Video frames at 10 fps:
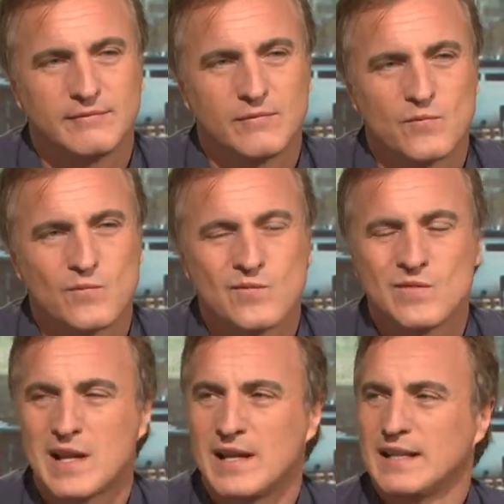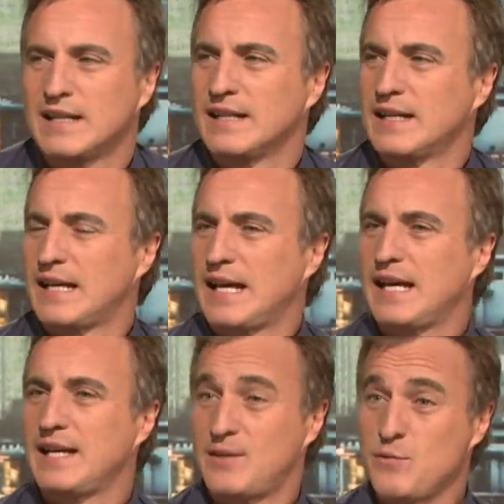Oh, boring.
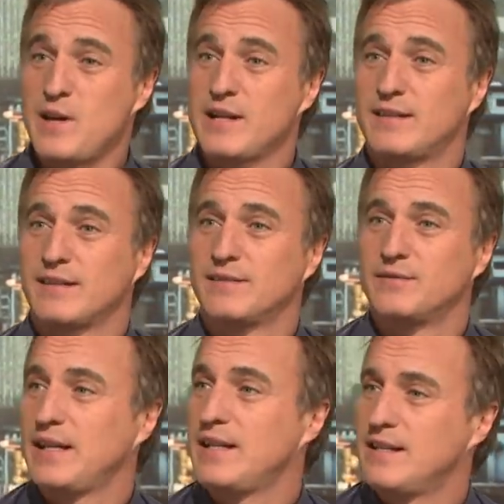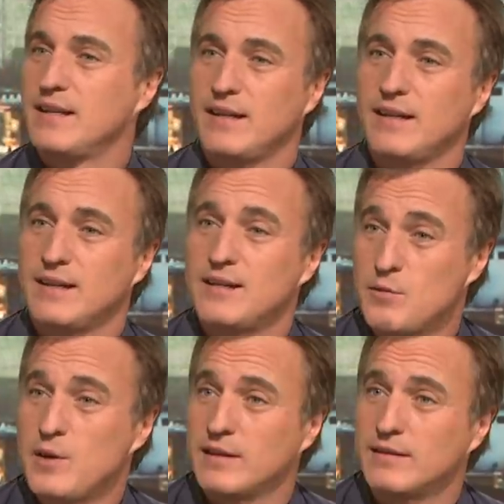It's oh, weird. Ennui. Ennui. Oh, it's,
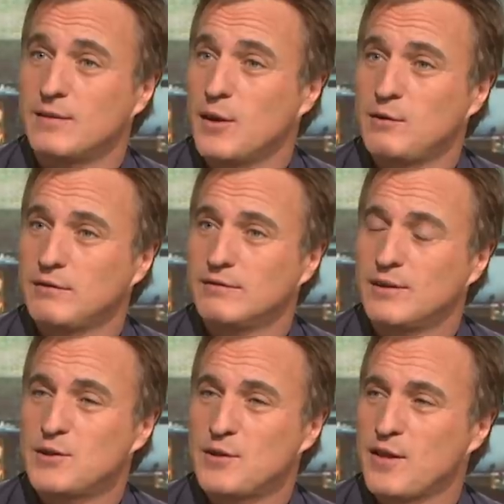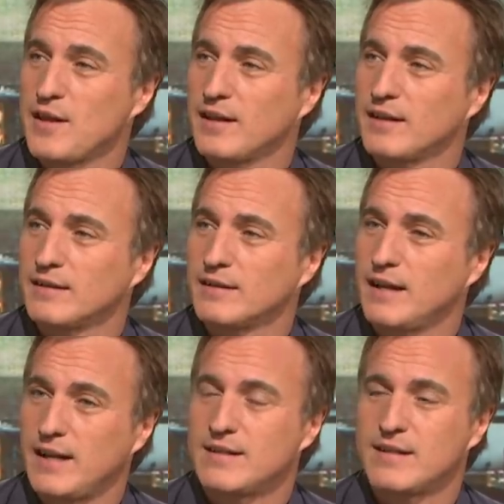weird. No? How can you say Don't that? You think?
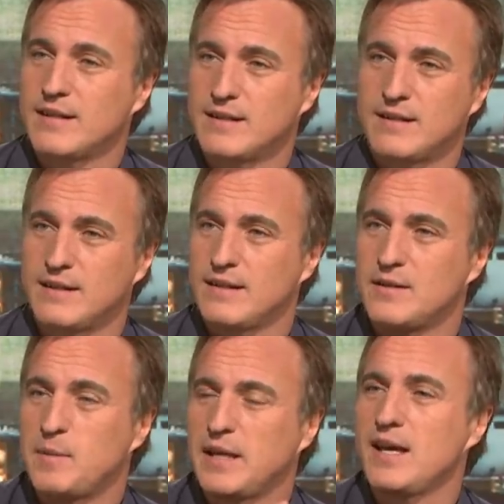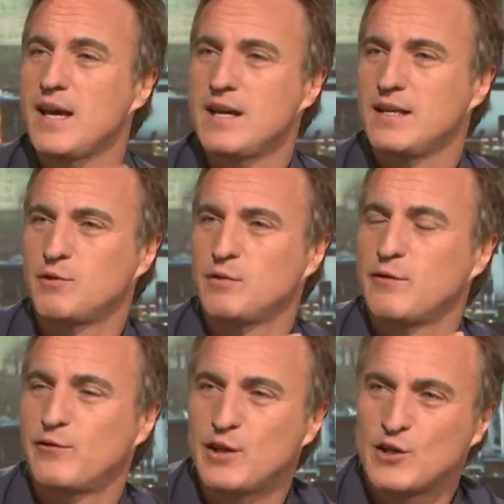It's it, he's speaking English with
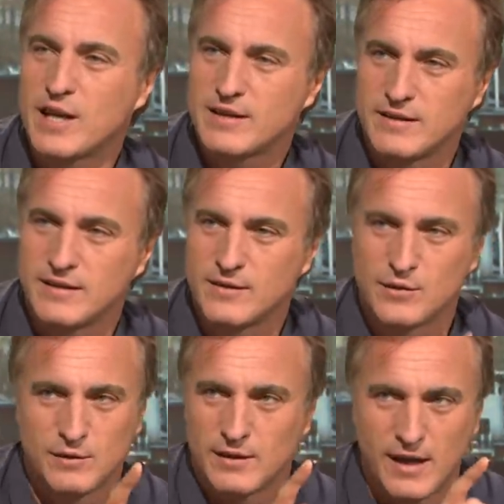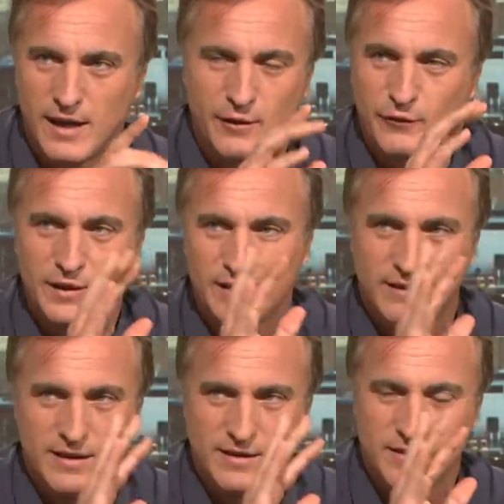a French accent, so I, I think
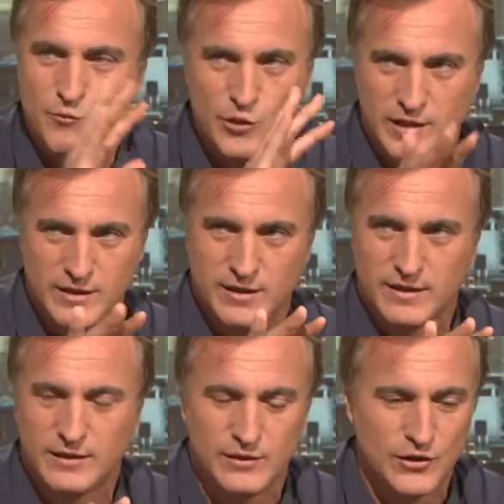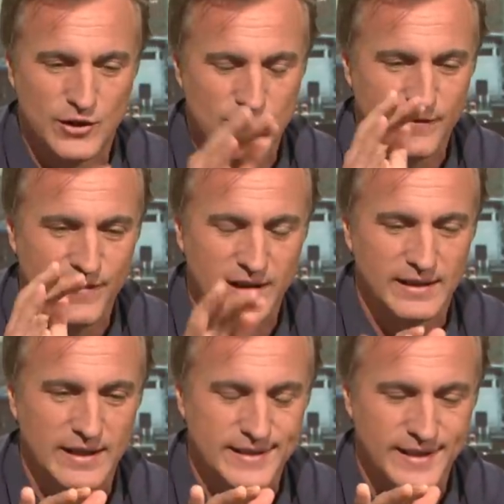this is brilliant. Just the fact
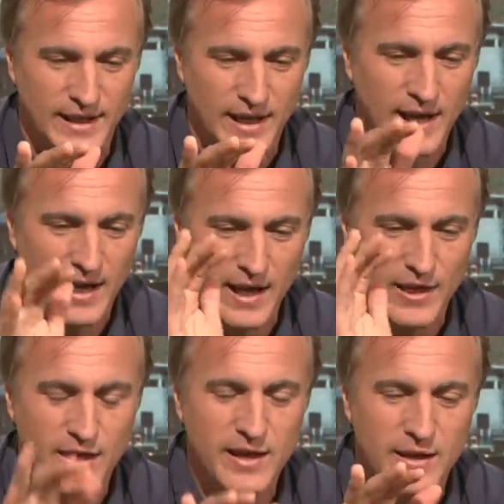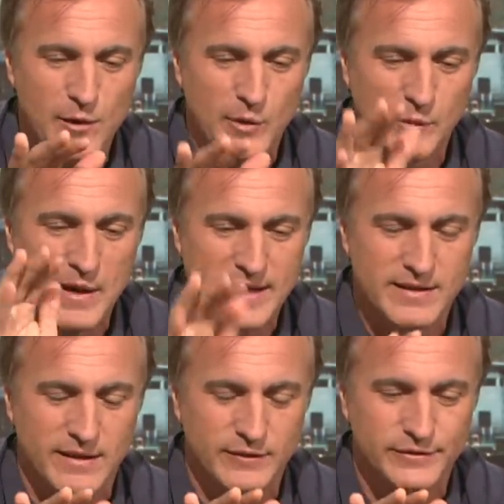that I thinking about
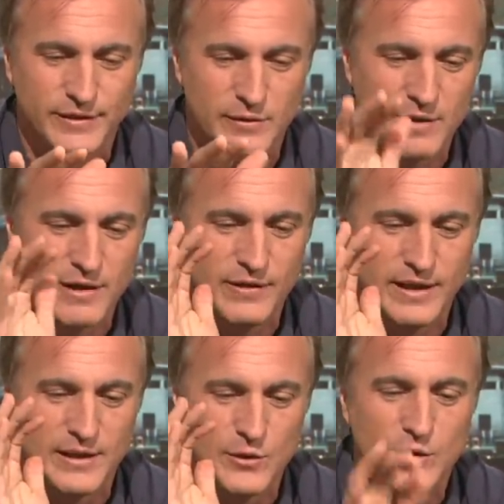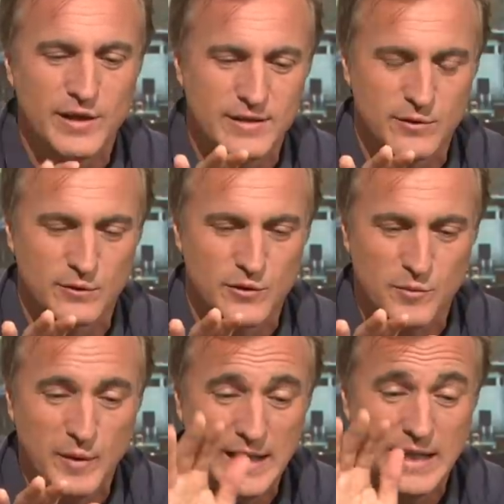myself arriving in Newcastle,
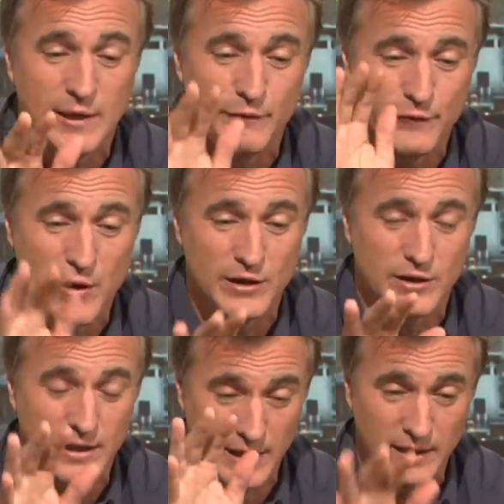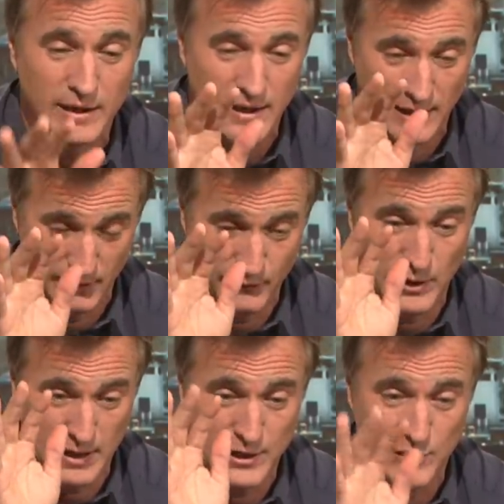speaking in French, in
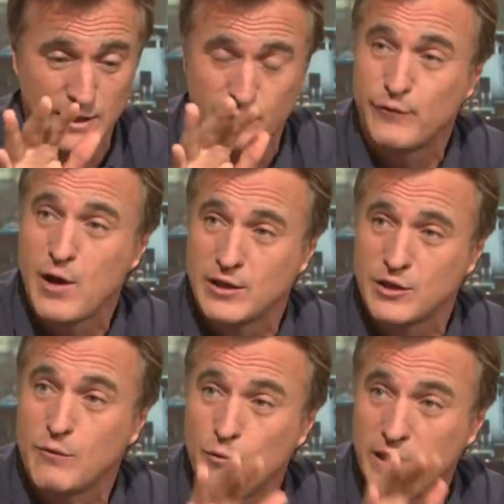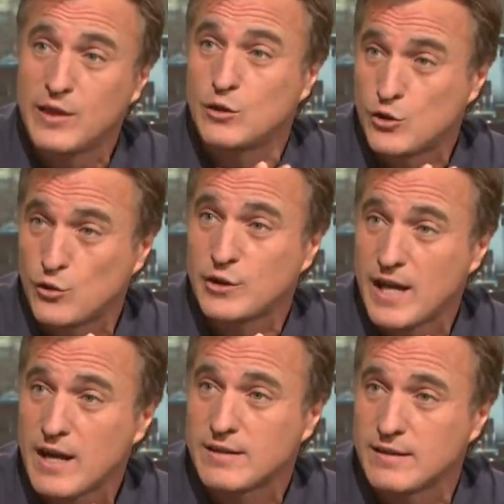actually in French, with a Geordie
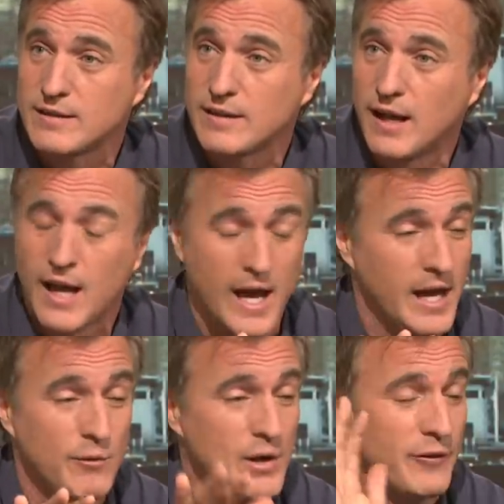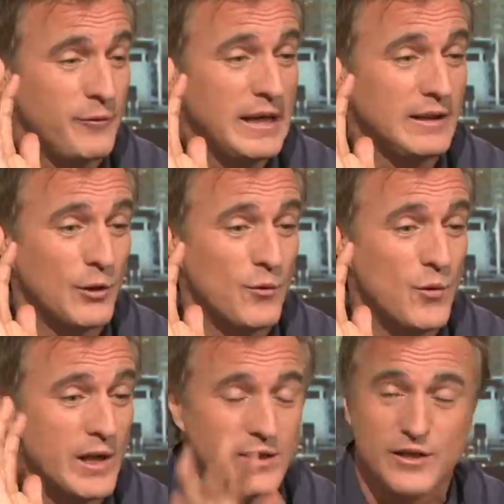accent. it would have been the
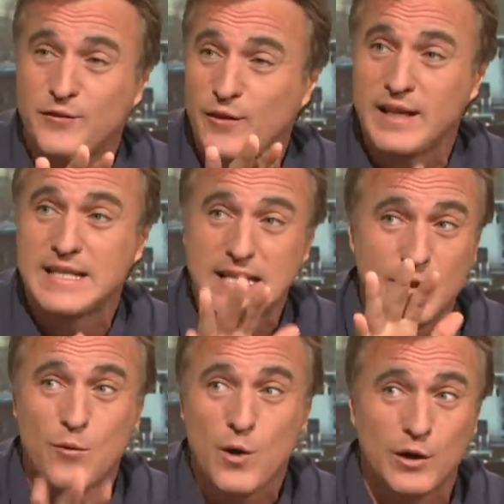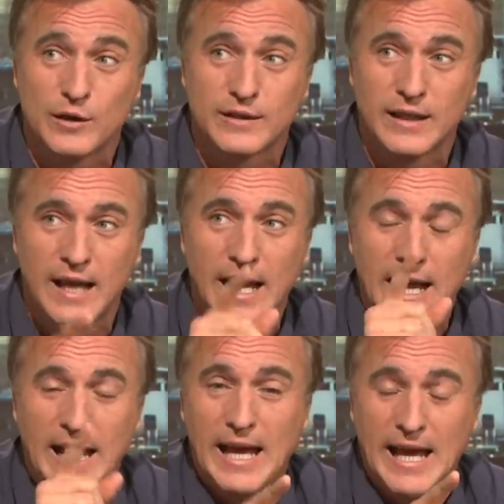weirdest things in the world.
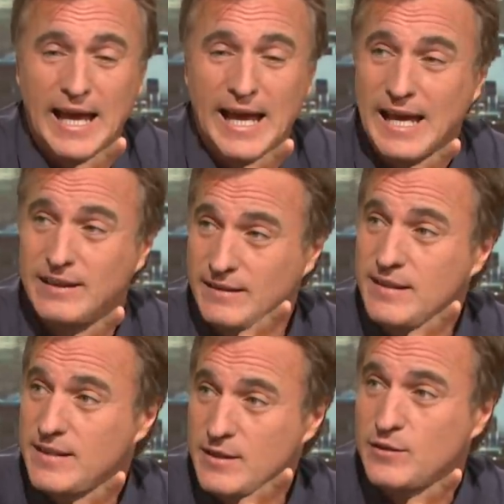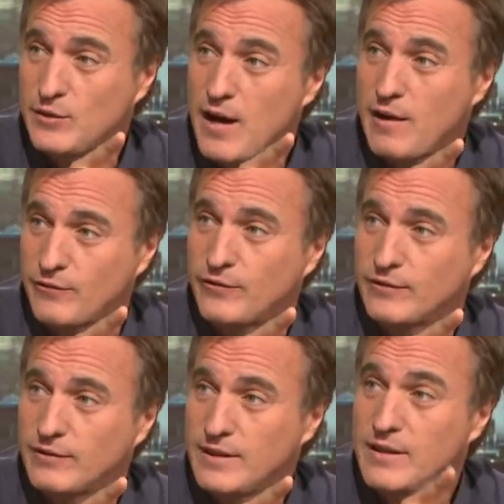And this is tough.
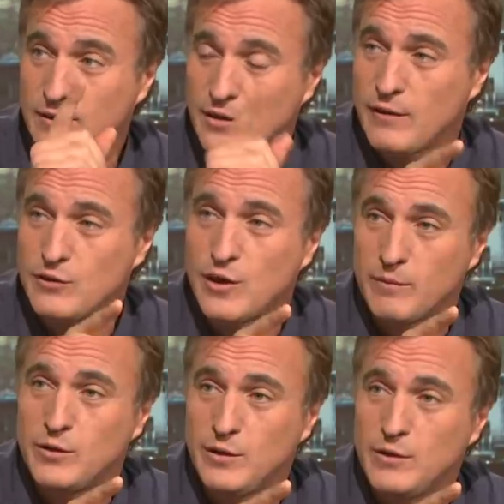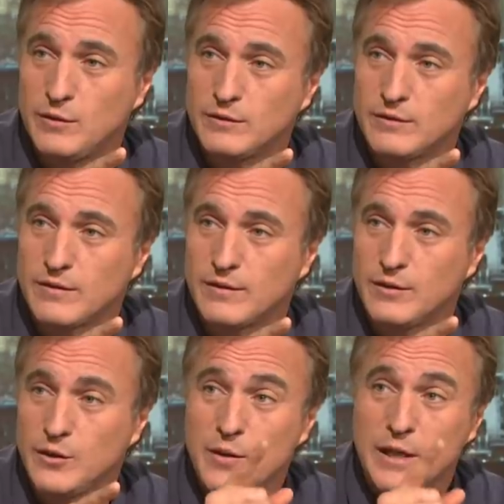This is a tough job to do.
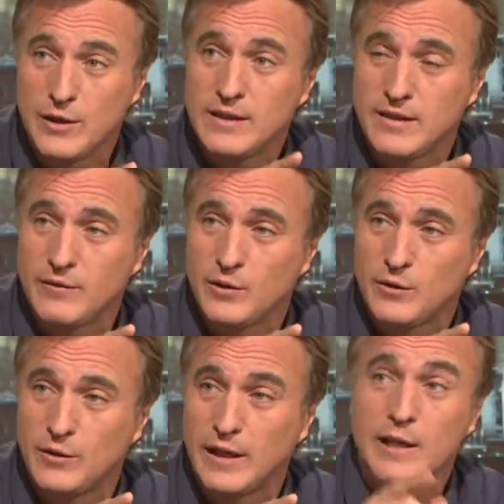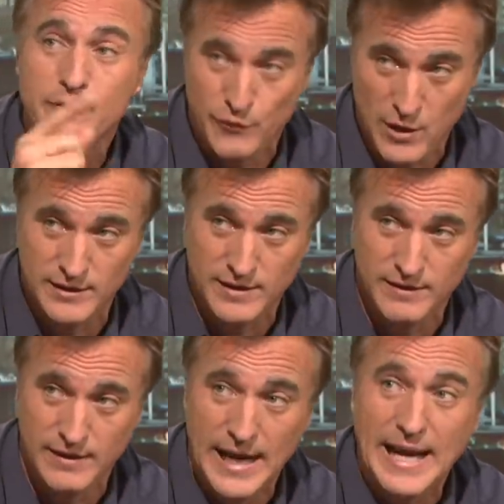Doing an interview in France,
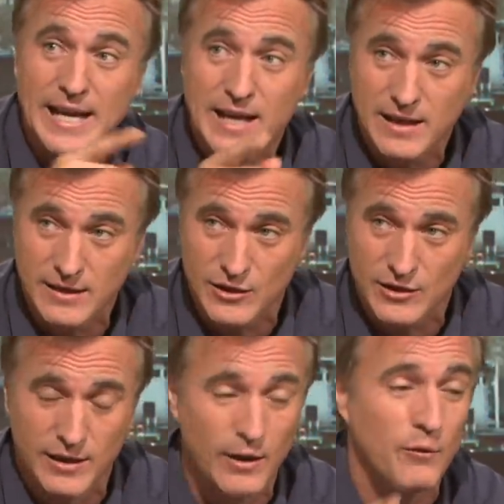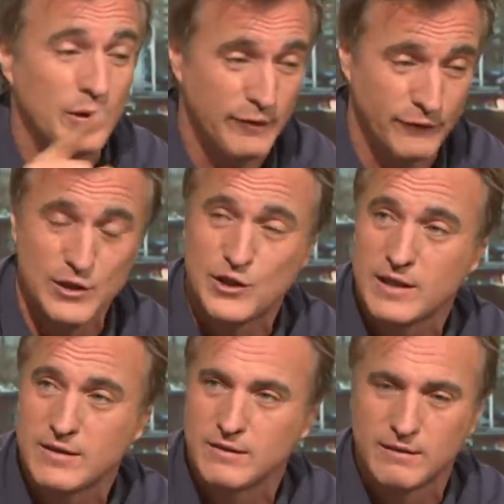in English, with a French
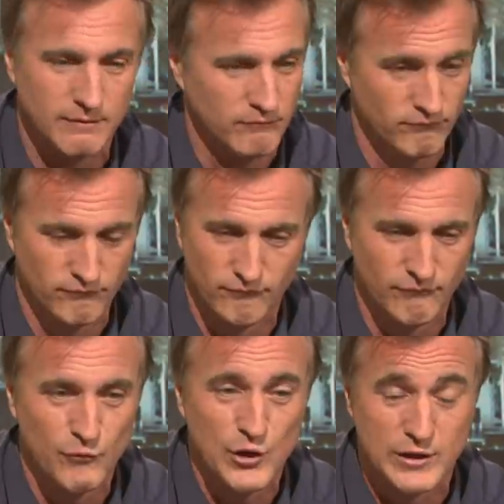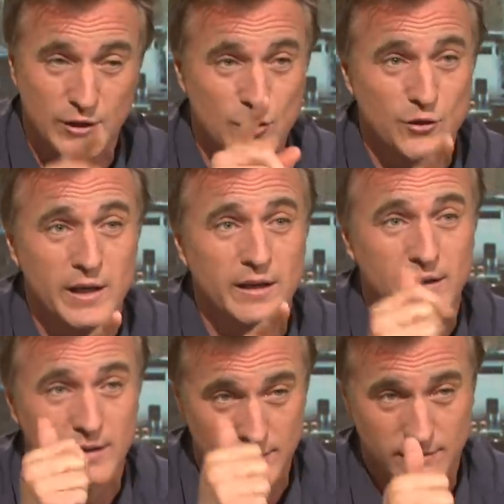accent. Brilliant. Joy,
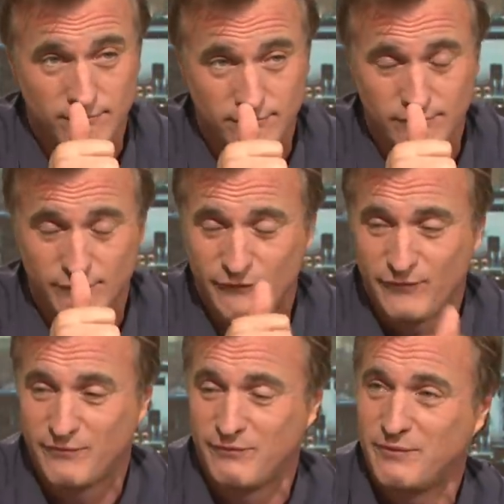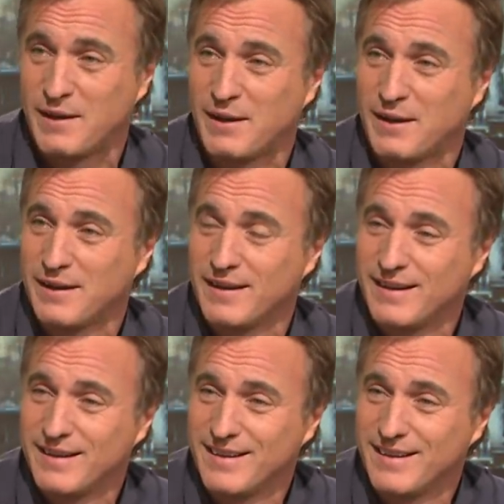Keep going. It sounded good.